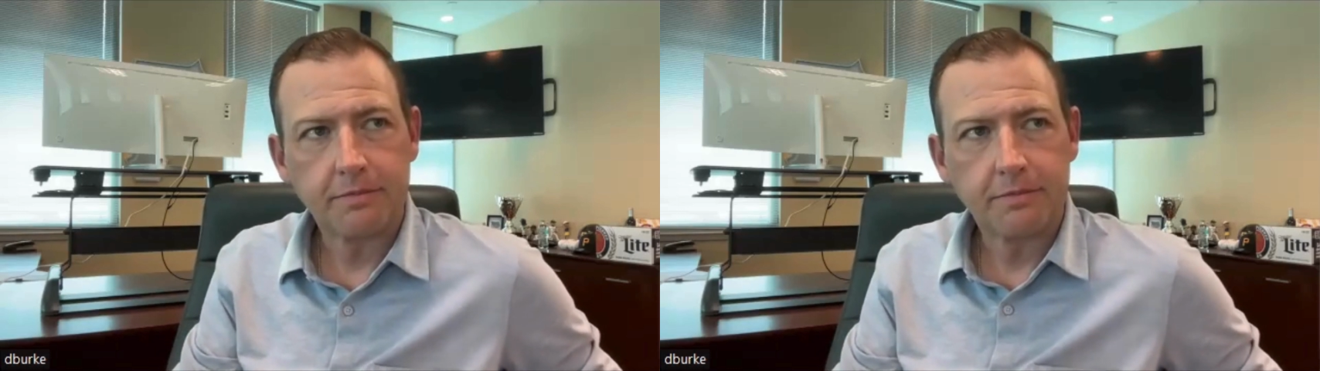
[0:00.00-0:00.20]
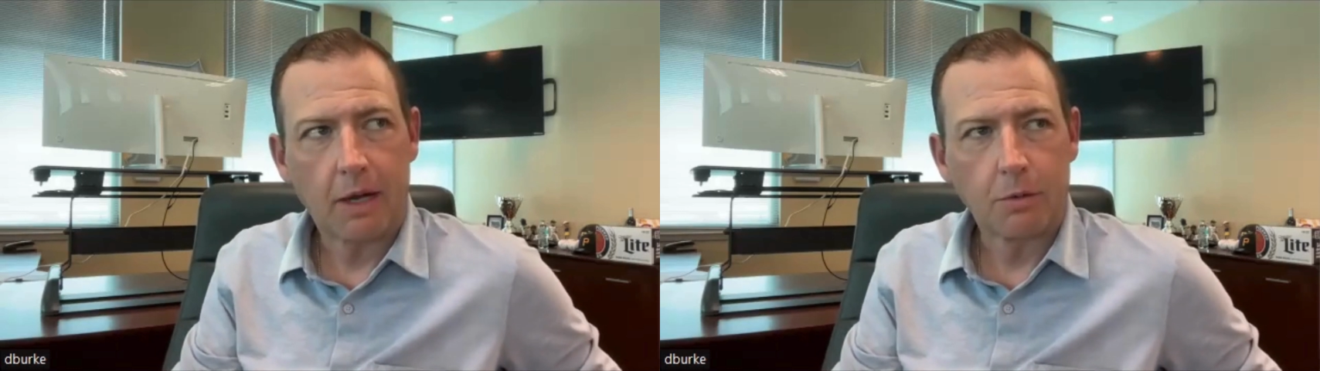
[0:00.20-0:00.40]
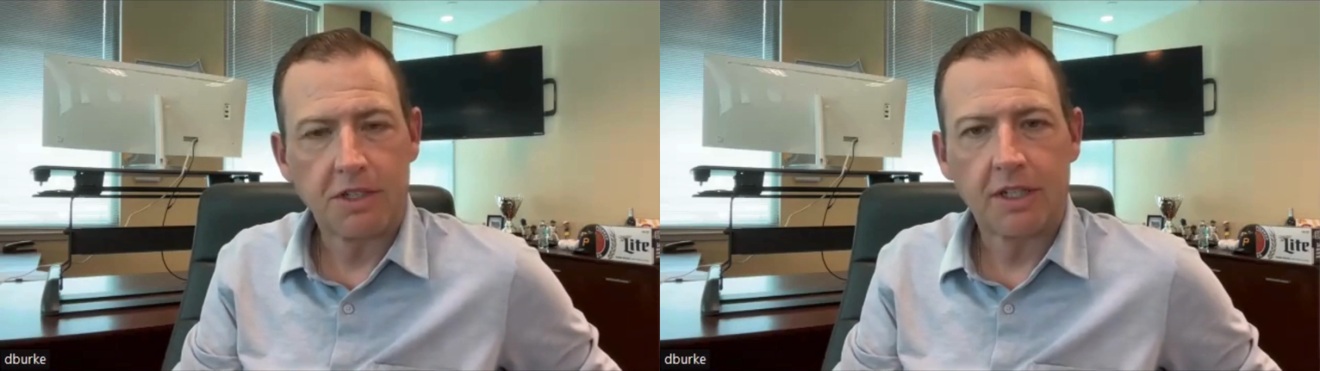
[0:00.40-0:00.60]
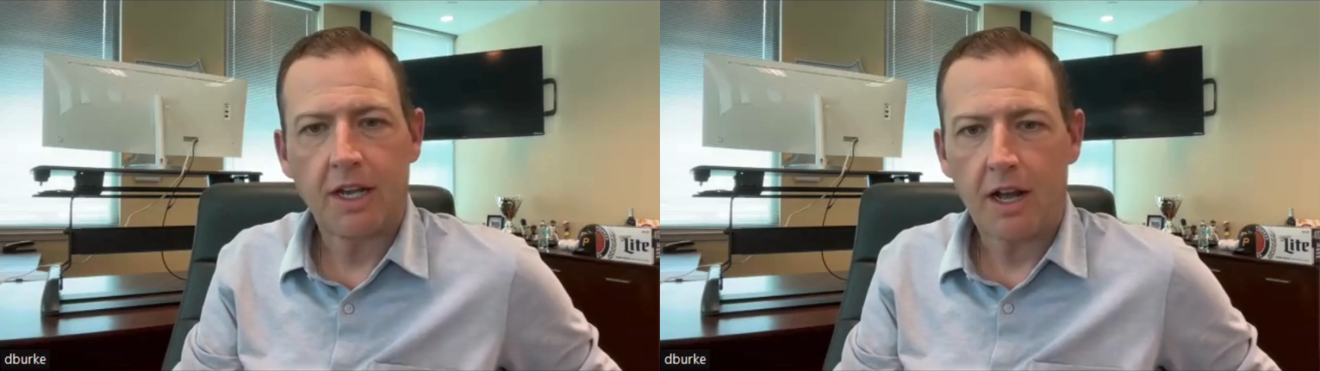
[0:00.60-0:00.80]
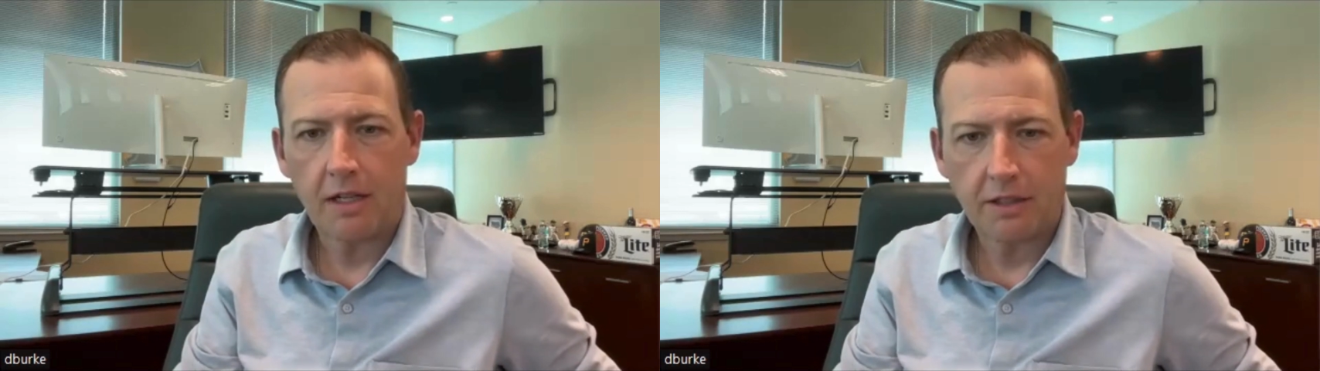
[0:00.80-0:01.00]
I was in
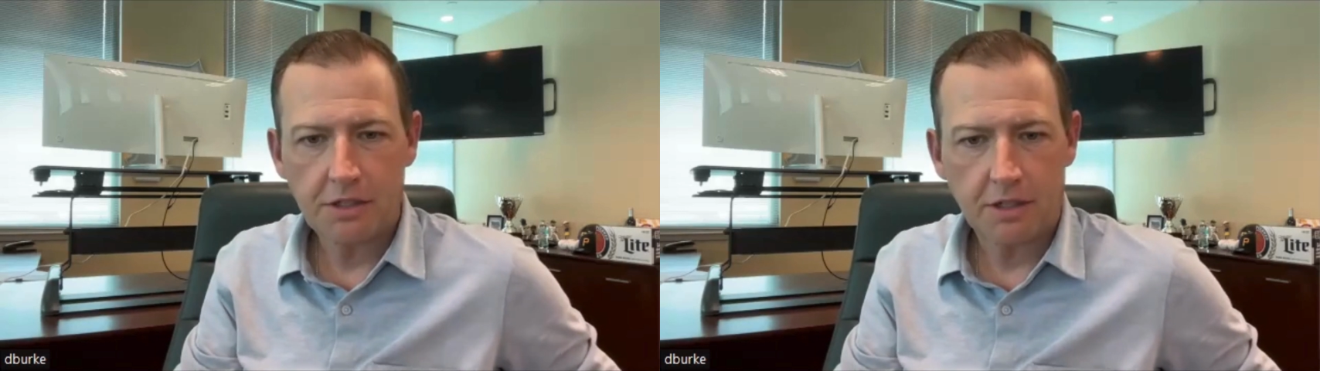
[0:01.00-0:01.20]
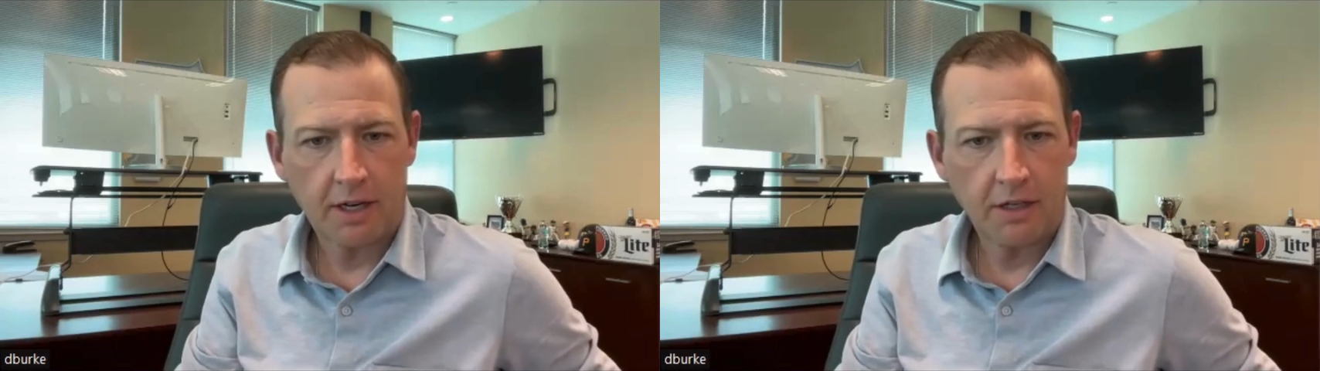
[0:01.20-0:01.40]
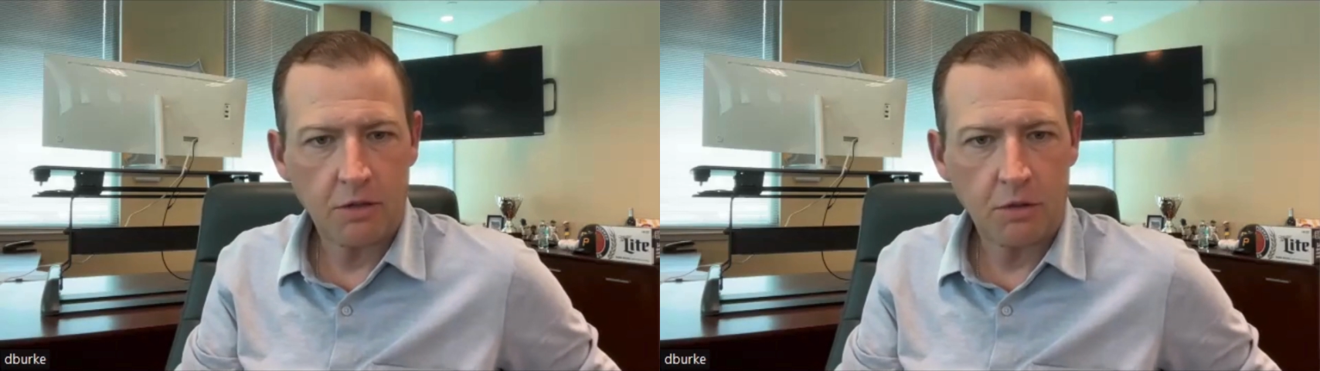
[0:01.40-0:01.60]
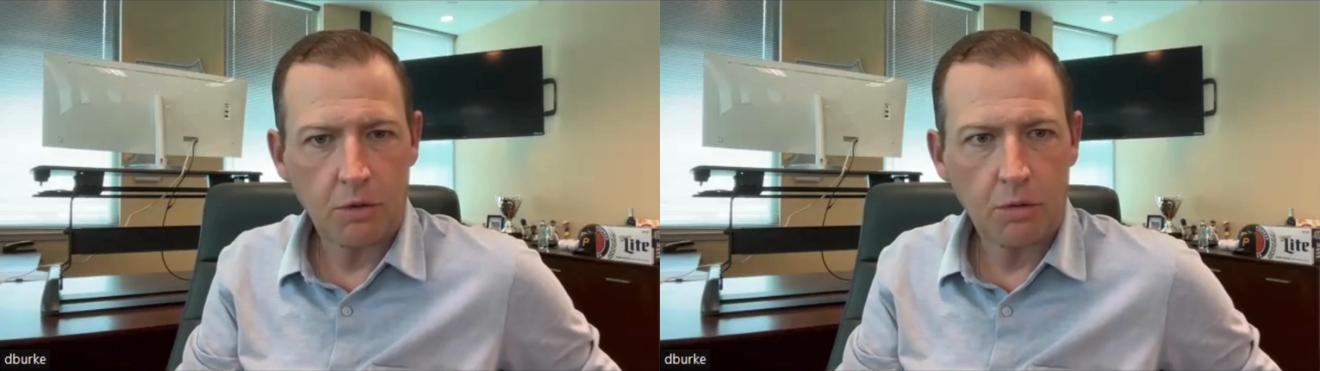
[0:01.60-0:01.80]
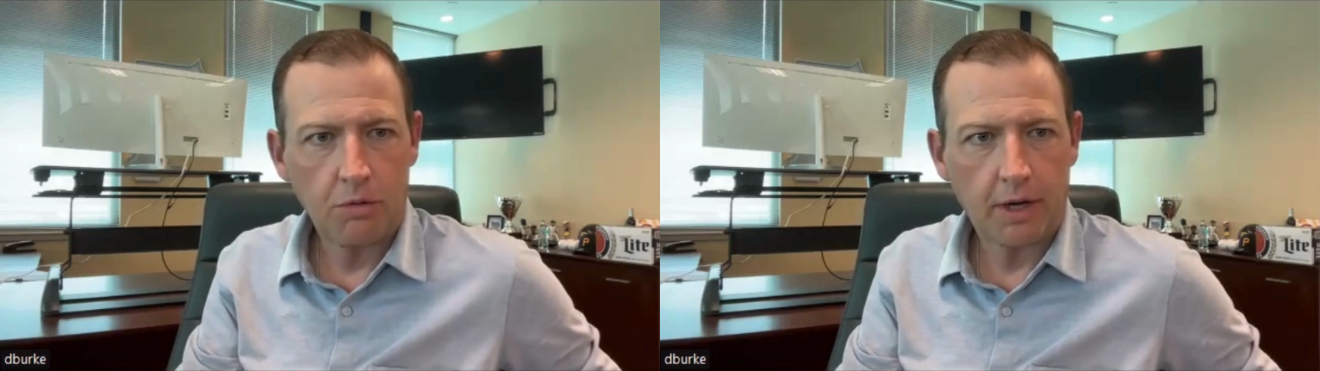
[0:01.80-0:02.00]
college and I
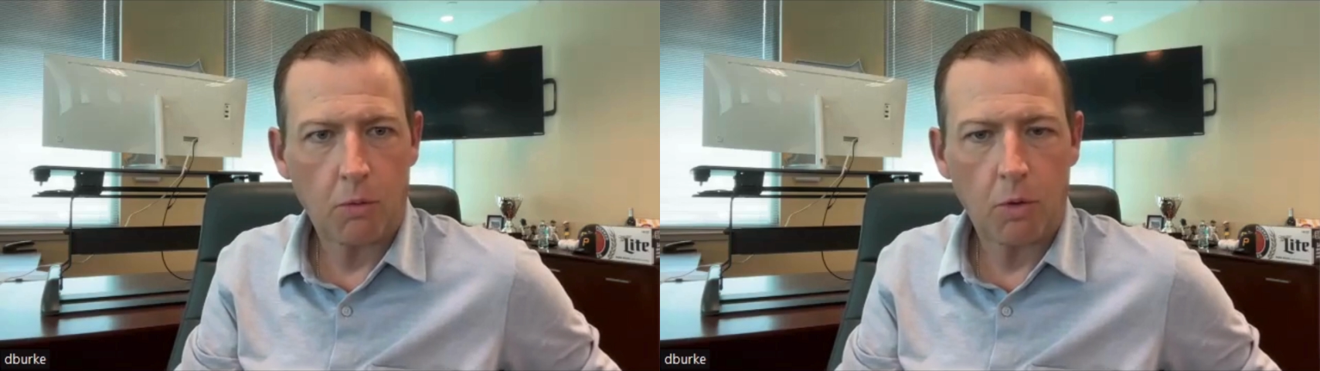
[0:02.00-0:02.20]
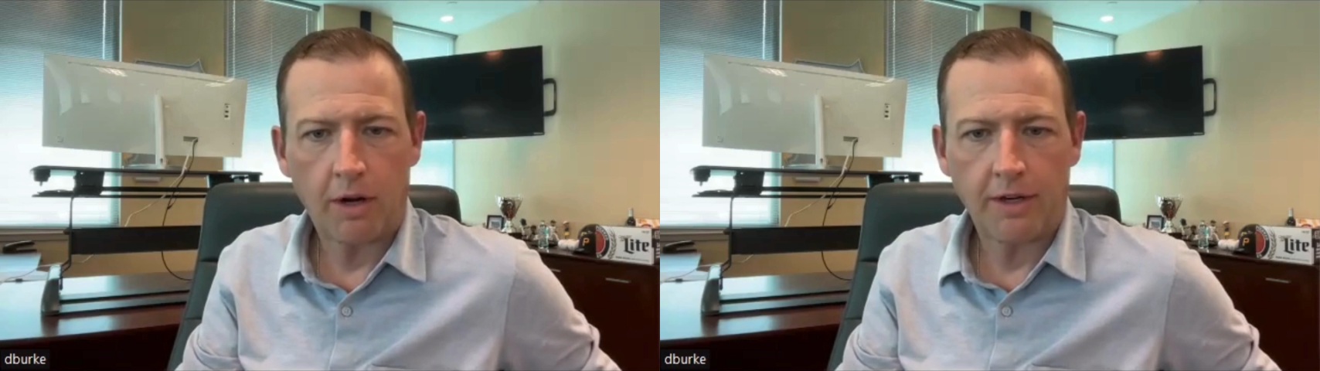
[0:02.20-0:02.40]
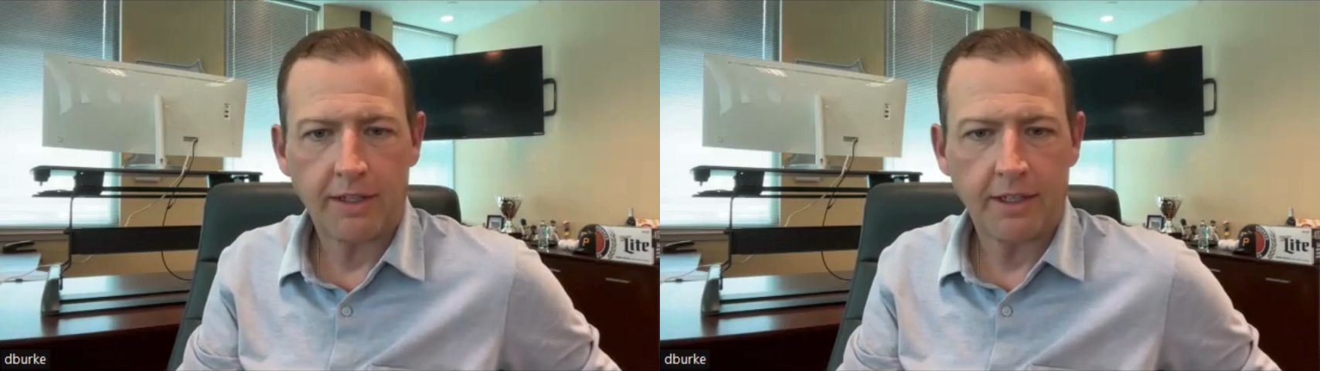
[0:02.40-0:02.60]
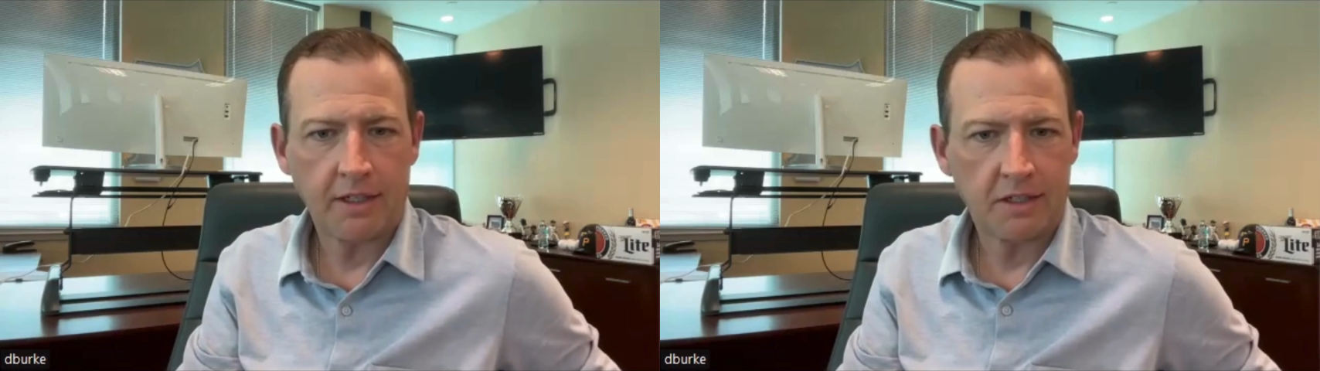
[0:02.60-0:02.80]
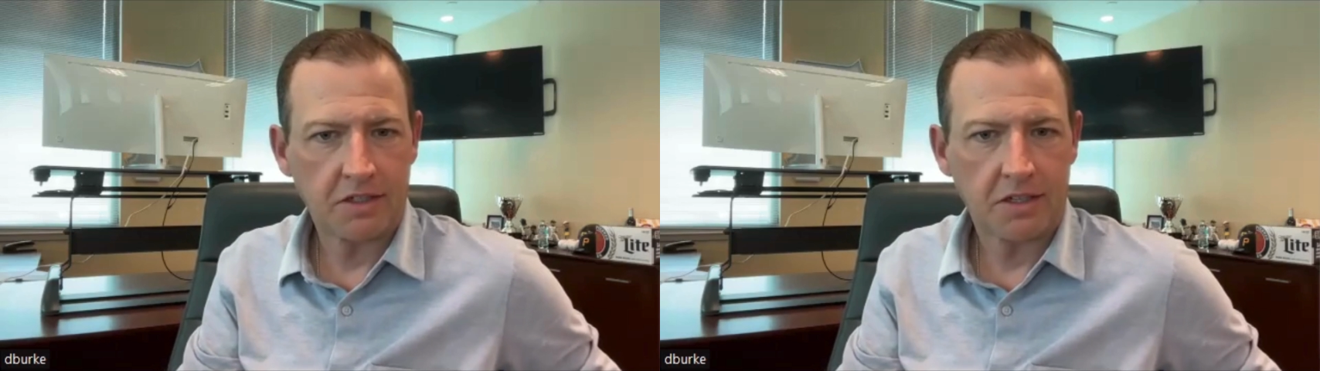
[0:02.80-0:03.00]
knew I wanted to get
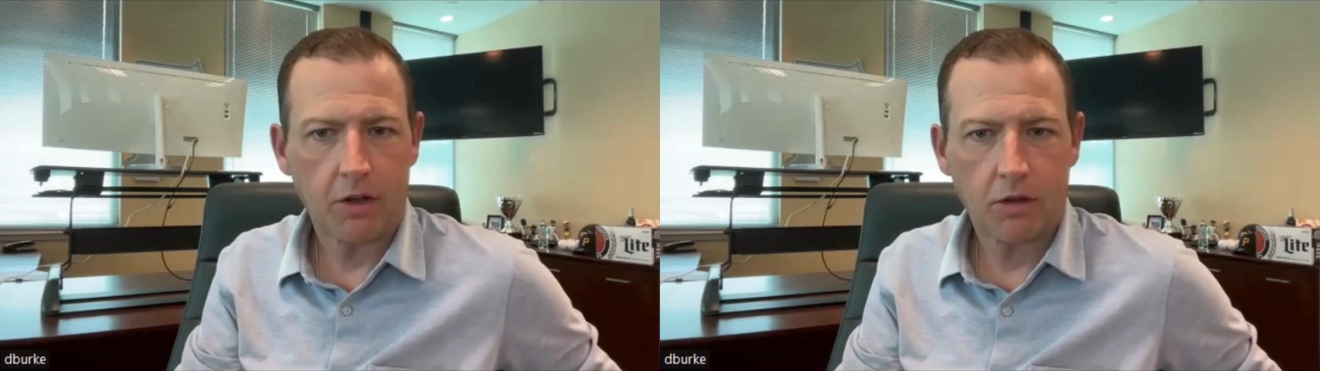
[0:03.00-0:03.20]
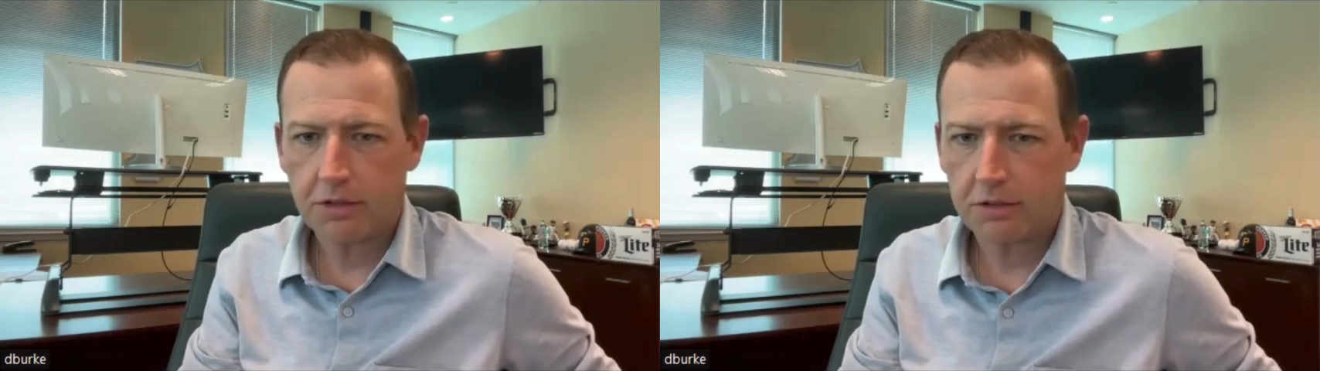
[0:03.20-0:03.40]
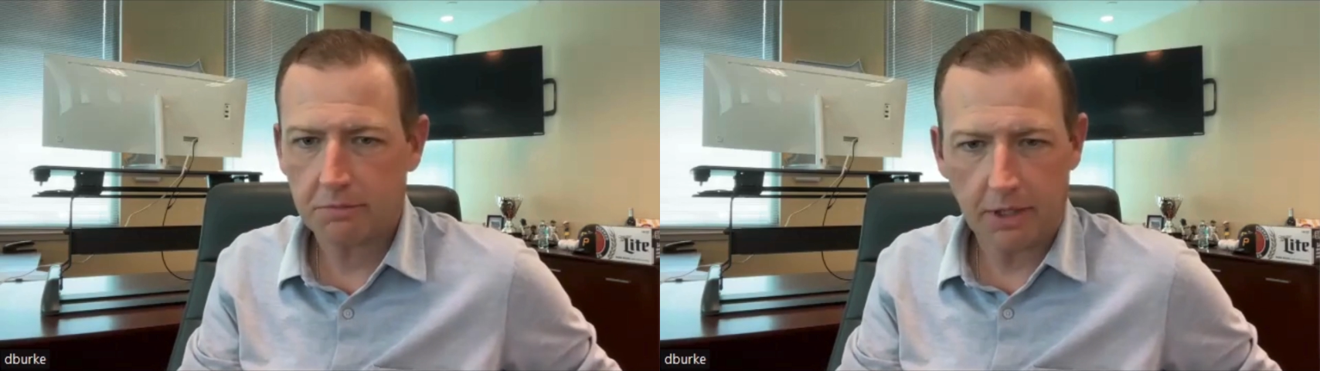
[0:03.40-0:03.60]
into sales.